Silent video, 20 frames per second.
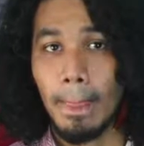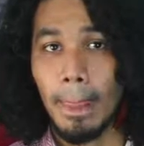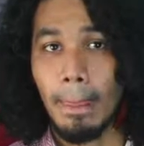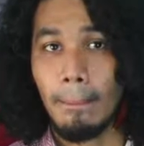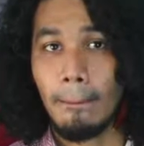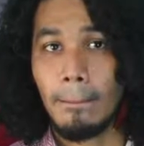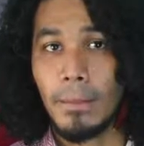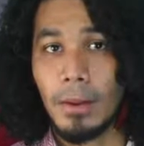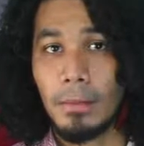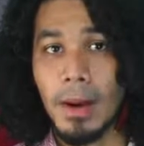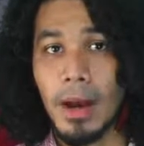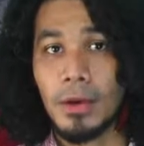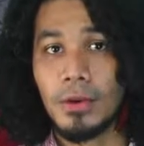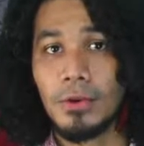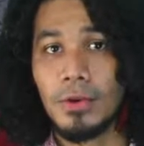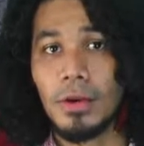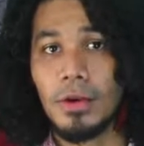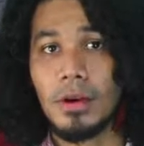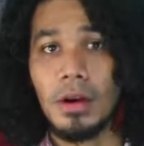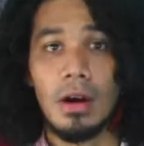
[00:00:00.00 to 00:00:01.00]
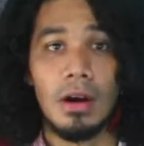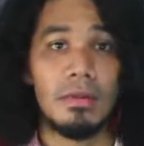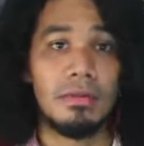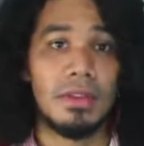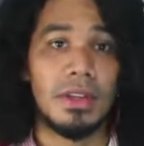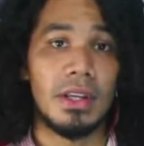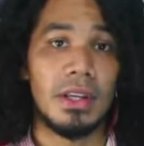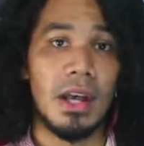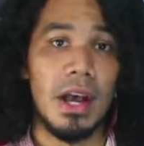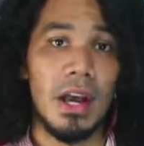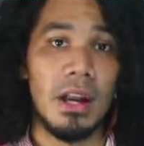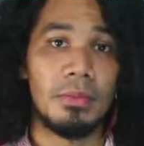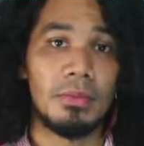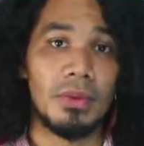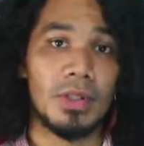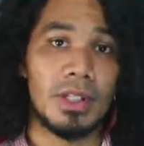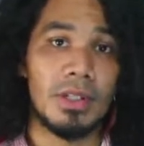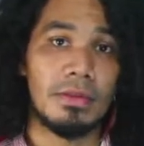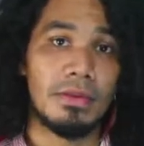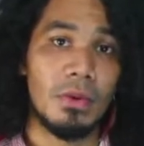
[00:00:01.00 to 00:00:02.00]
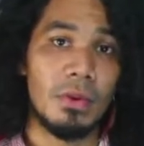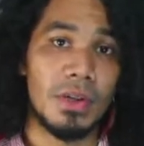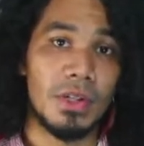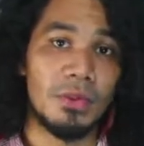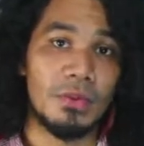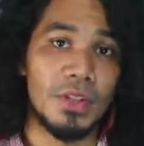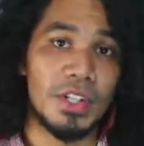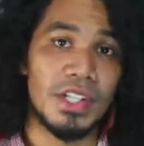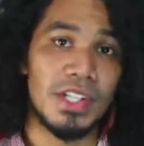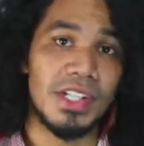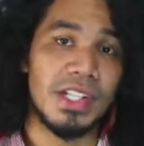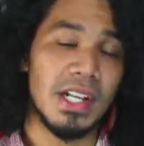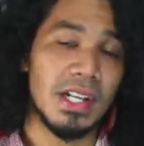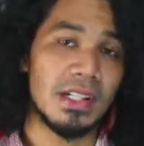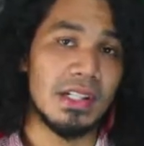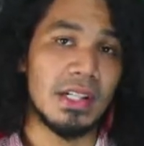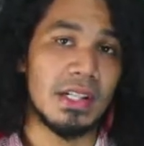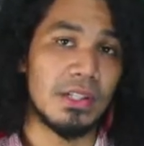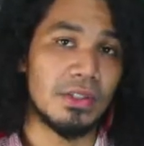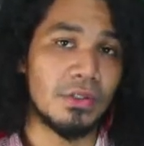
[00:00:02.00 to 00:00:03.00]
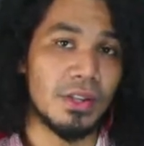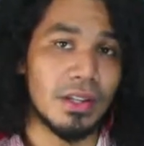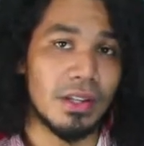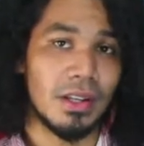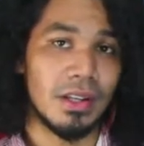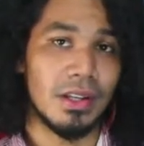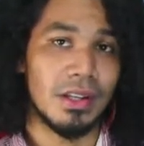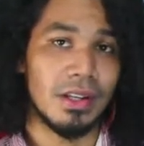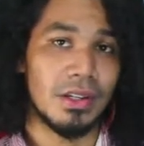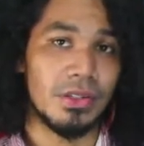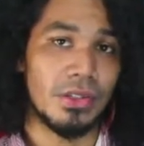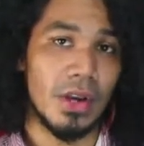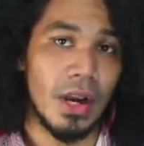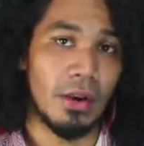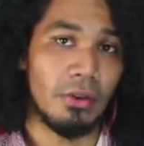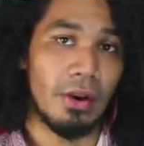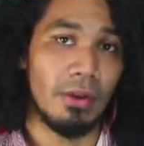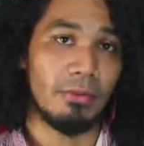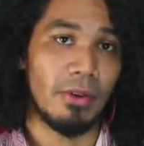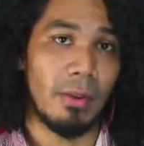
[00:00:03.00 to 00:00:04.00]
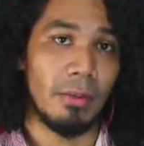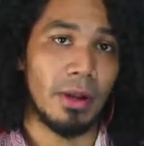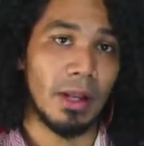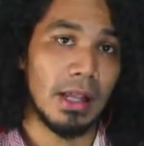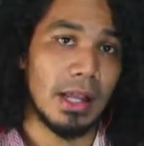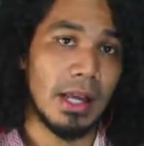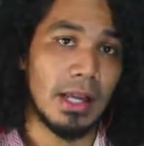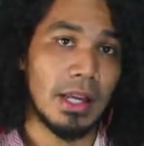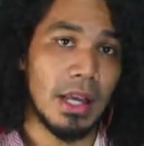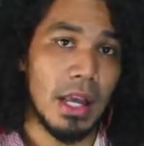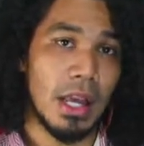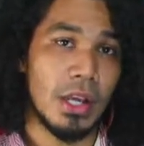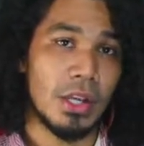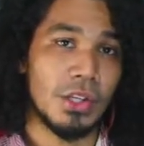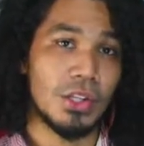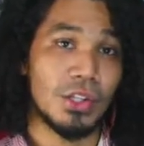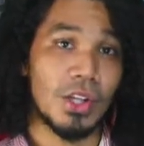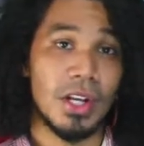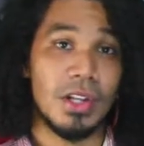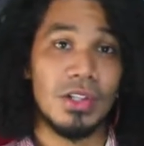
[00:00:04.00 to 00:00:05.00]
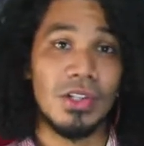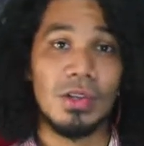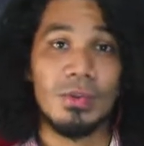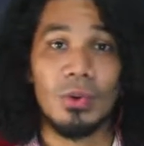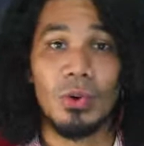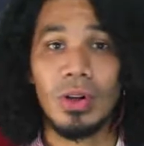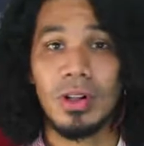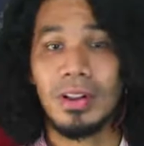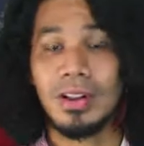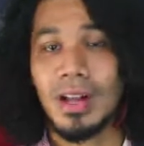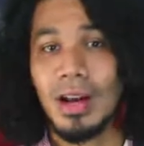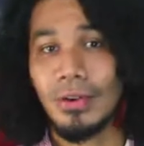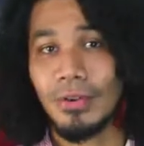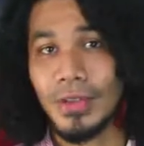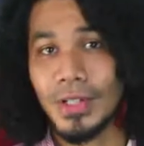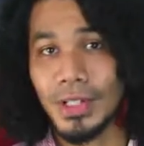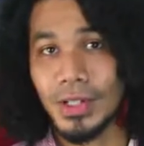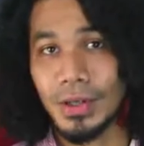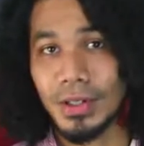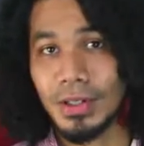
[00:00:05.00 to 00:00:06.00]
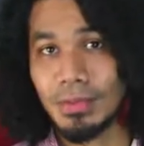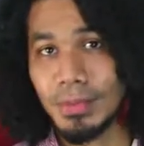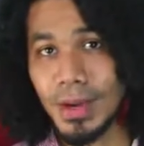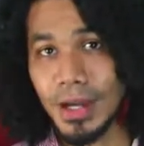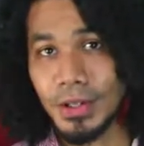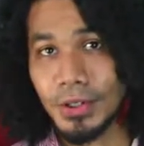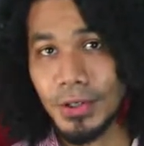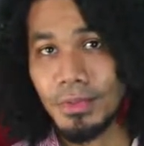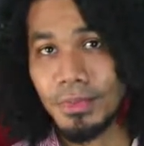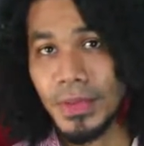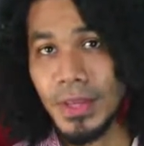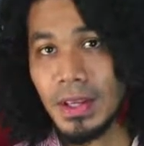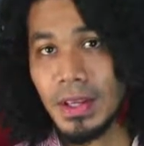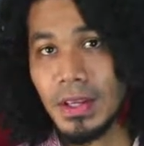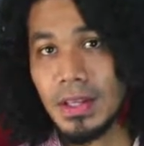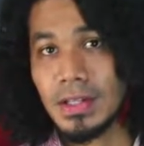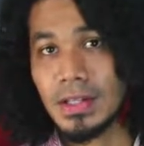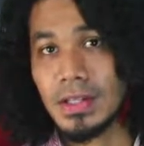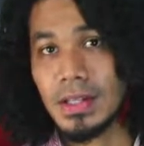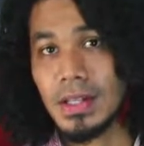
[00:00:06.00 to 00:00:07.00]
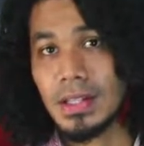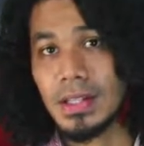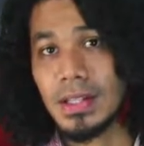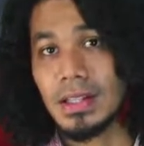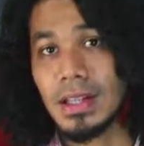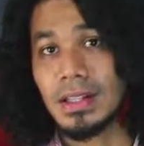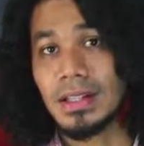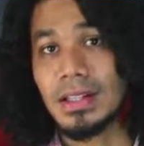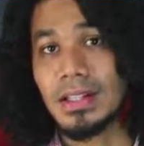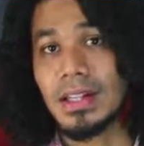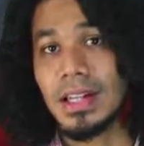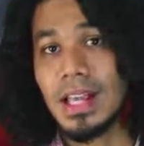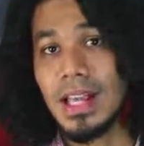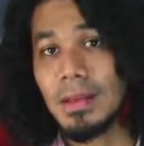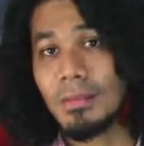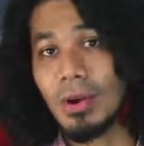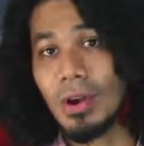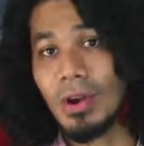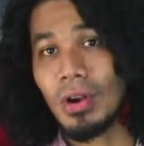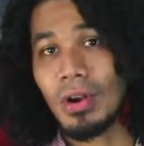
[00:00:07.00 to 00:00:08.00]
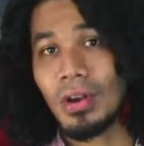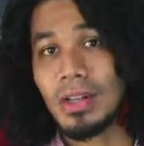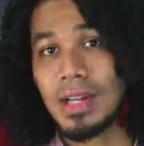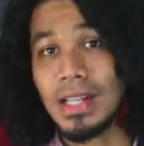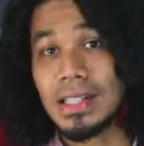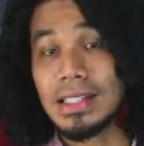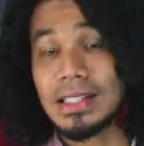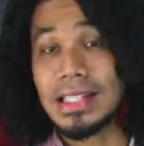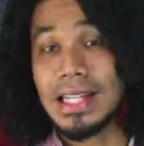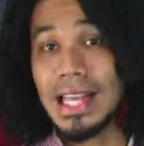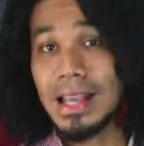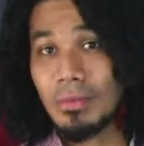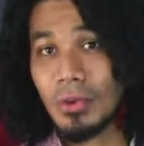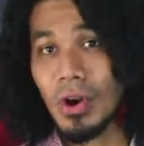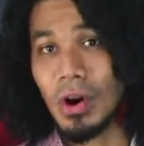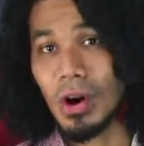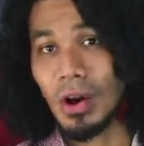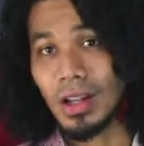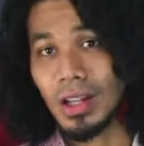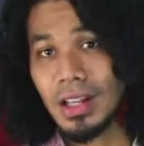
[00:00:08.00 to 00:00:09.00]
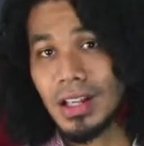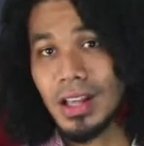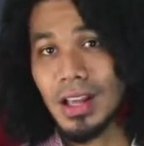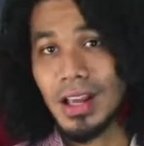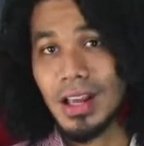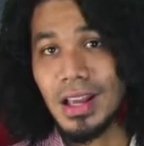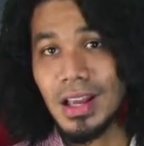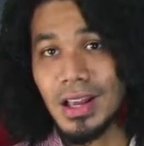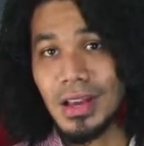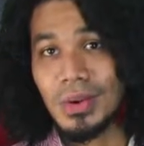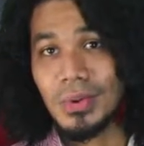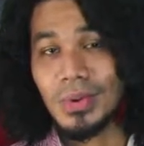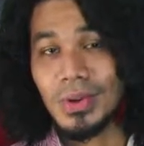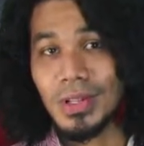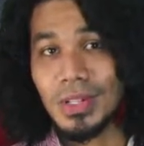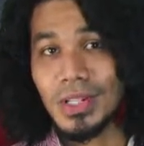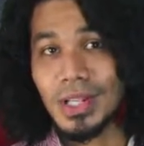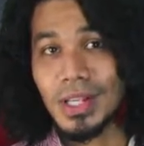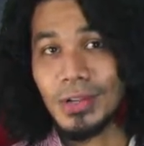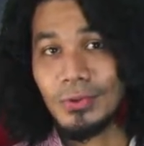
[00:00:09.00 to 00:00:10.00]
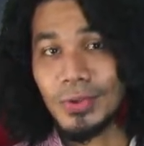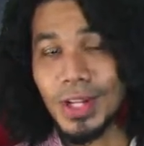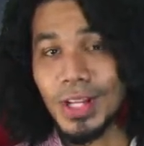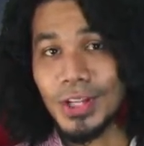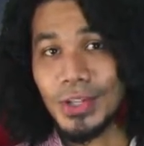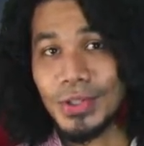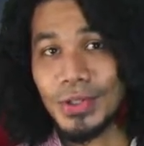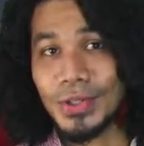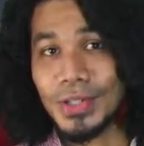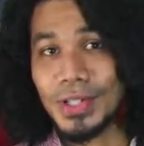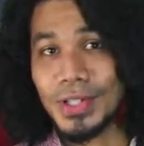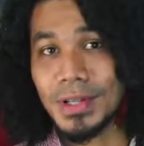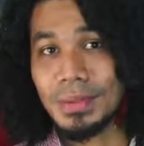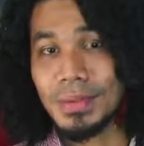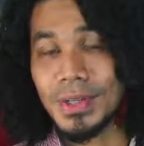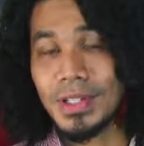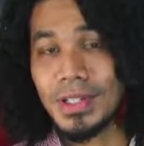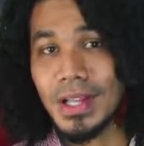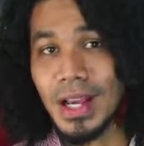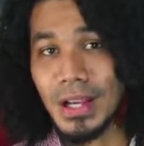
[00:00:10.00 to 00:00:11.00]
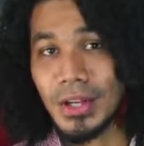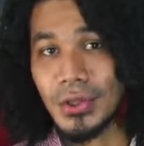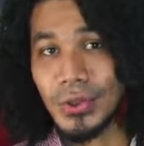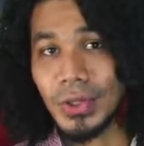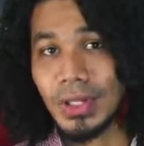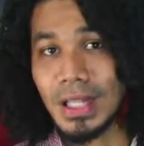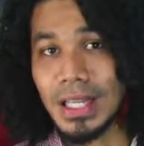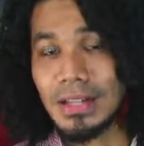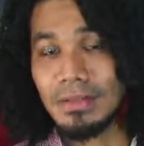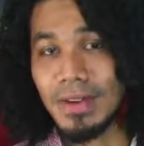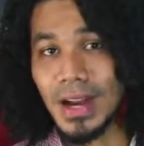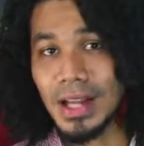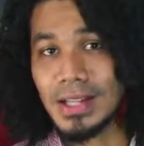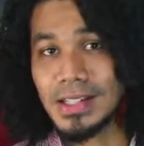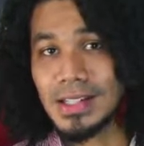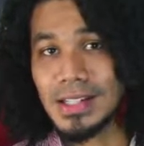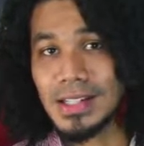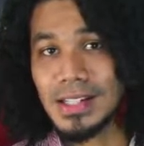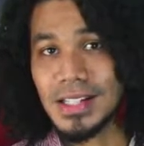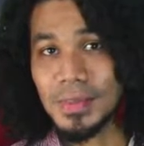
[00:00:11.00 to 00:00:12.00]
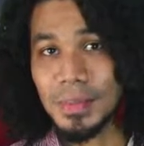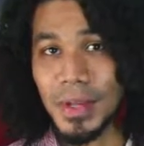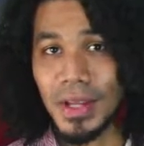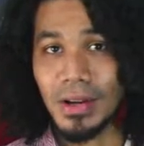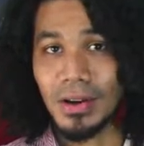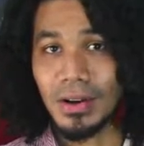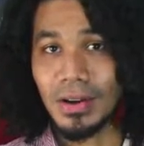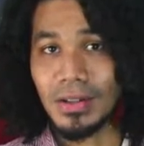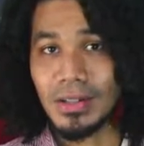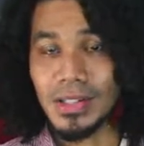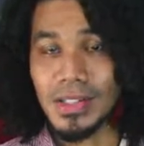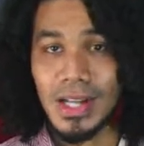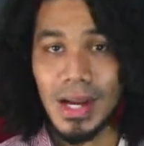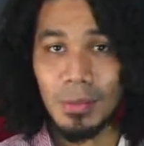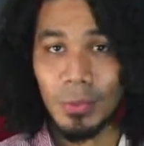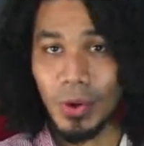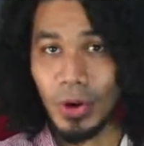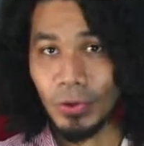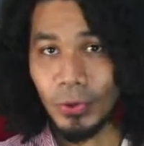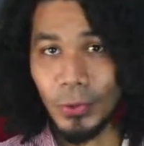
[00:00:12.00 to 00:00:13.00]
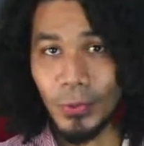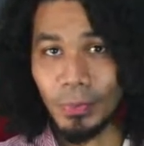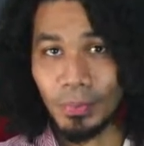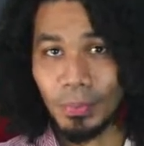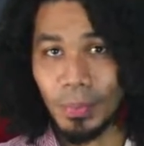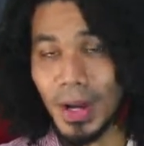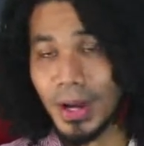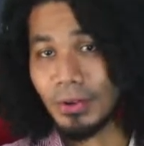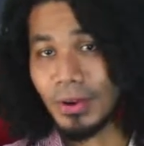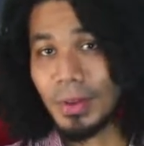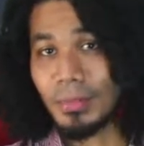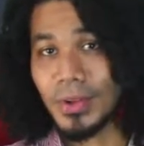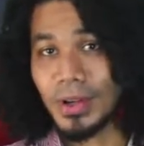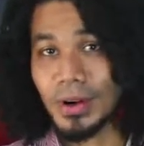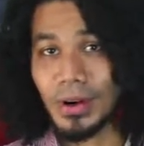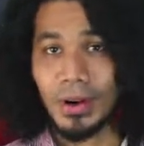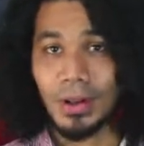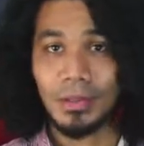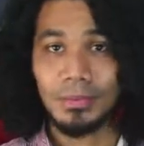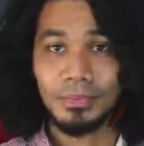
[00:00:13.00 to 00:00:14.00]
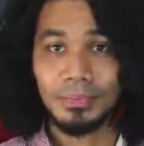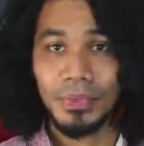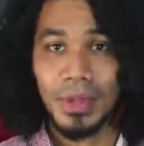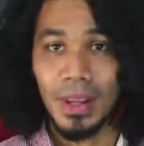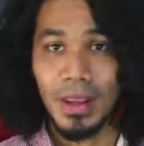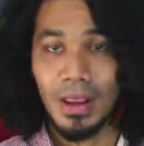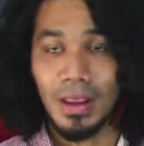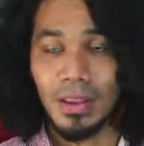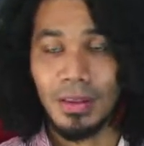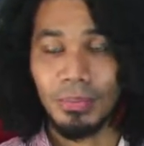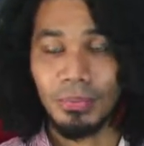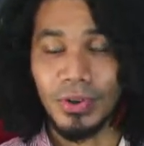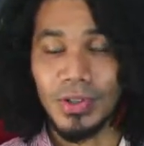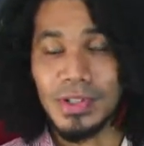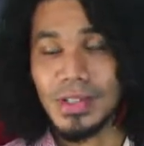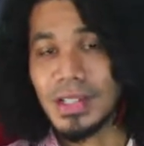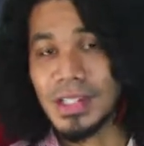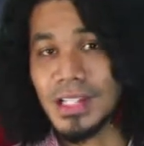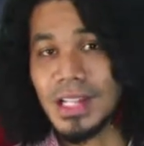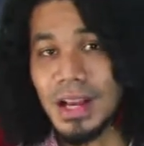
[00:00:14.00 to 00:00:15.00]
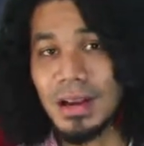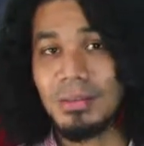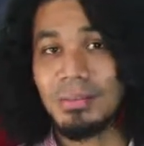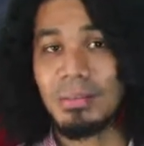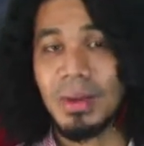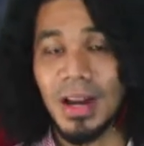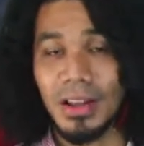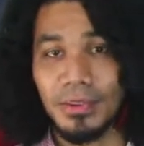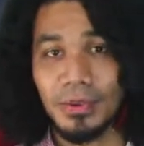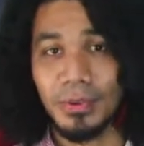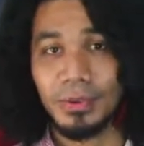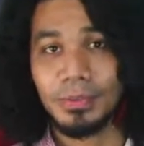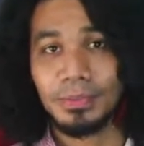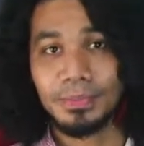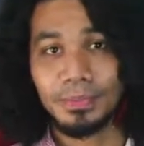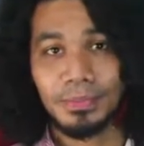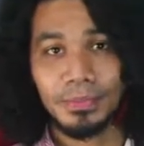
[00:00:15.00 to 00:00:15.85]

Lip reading: Commander of the Guyana Police Force, Region 6 District, Jairam Ramlakan, shed some more clarity on the matter, stating that name calling was in relation to some sexual advances made on Samwaru by Ramdi Hall in the prison's bathroom.